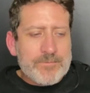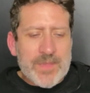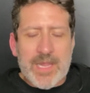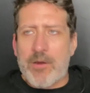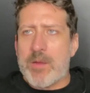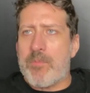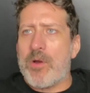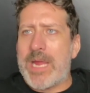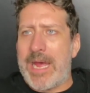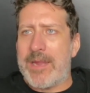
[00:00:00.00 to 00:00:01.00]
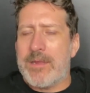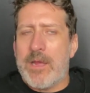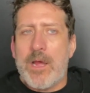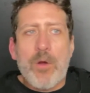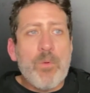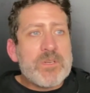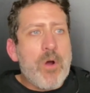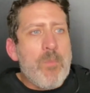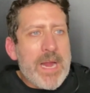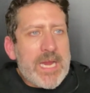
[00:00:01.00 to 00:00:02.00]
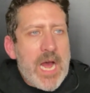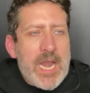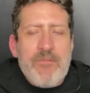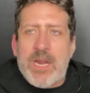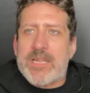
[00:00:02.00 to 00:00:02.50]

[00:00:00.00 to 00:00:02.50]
Larry Burkhead, which, oh my God, I forgot to